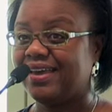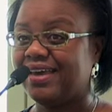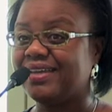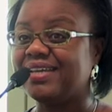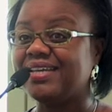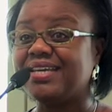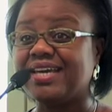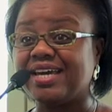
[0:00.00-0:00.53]

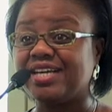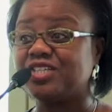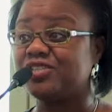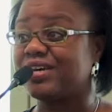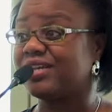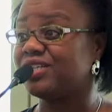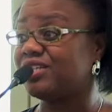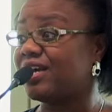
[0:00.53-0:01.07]
and engage
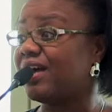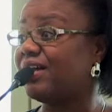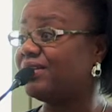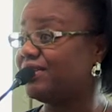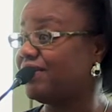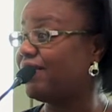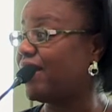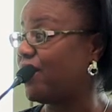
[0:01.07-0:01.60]
that
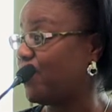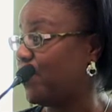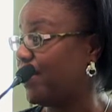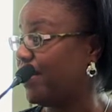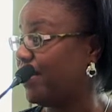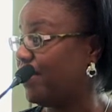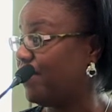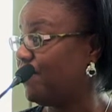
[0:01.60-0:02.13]
child in that
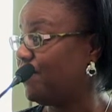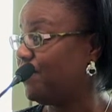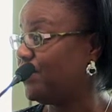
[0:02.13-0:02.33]
way.